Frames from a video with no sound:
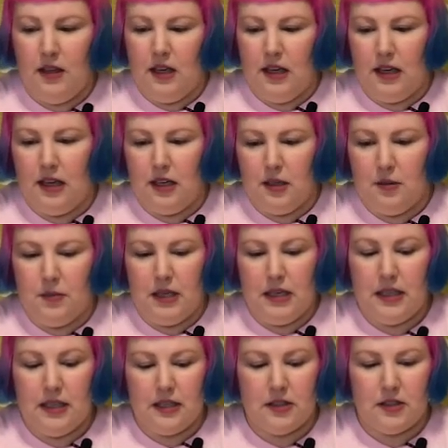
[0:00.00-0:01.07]
Um,
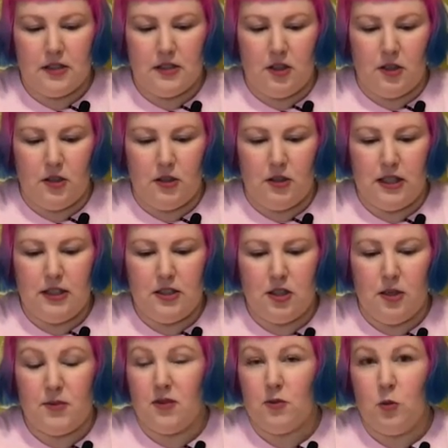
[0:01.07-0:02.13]
so, in
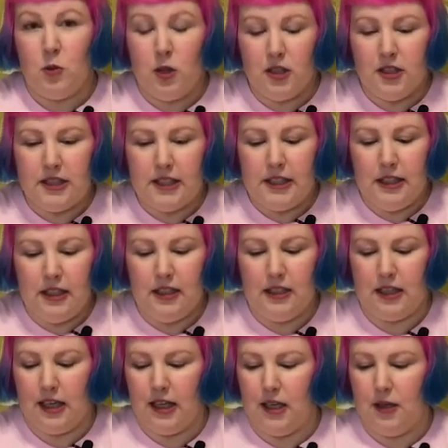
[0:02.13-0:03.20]
terms of quality,
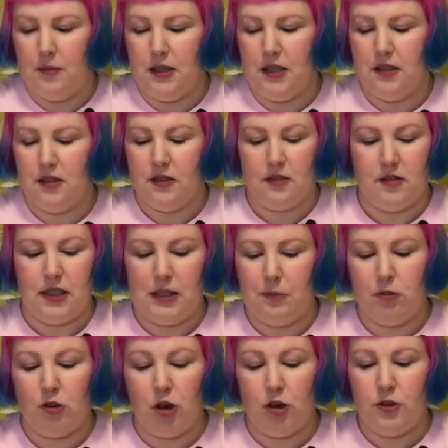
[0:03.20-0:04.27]
um, the
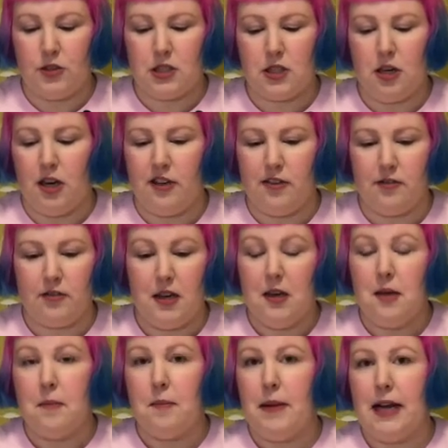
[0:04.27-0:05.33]
pros kind of
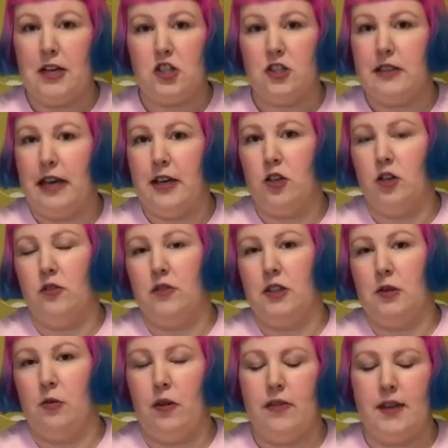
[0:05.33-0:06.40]
match that of
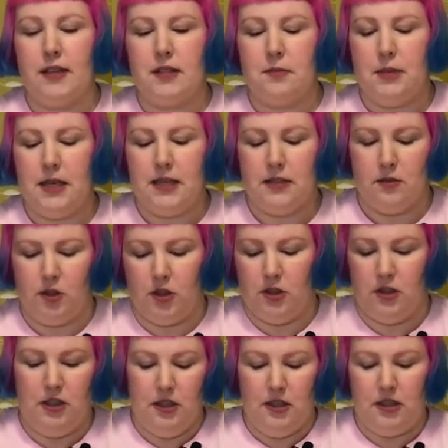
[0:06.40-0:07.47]
the 1000 piece. So, we got
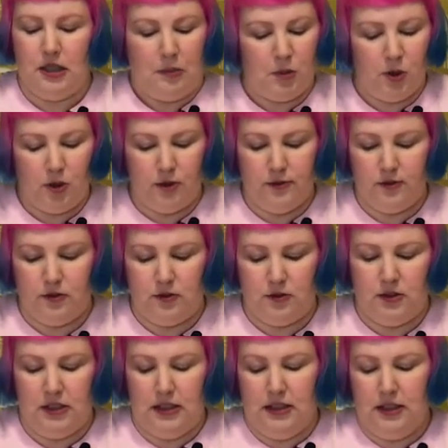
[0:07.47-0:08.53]
the
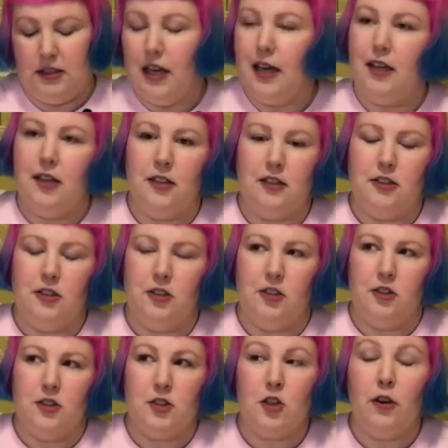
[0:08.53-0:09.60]
beautiful, uh, you
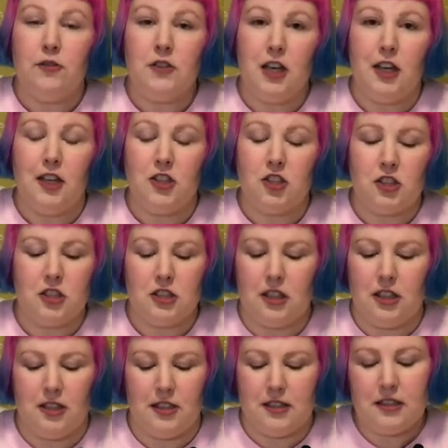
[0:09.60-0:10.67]
know, soft touch
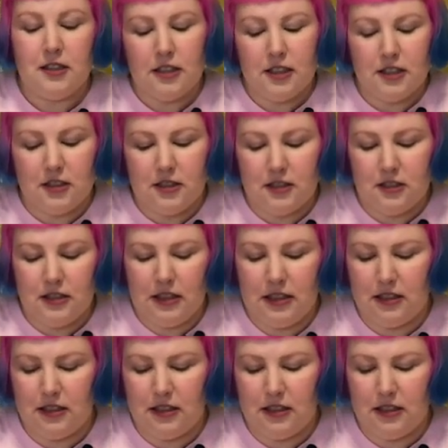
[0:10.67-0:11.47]
uh, silicon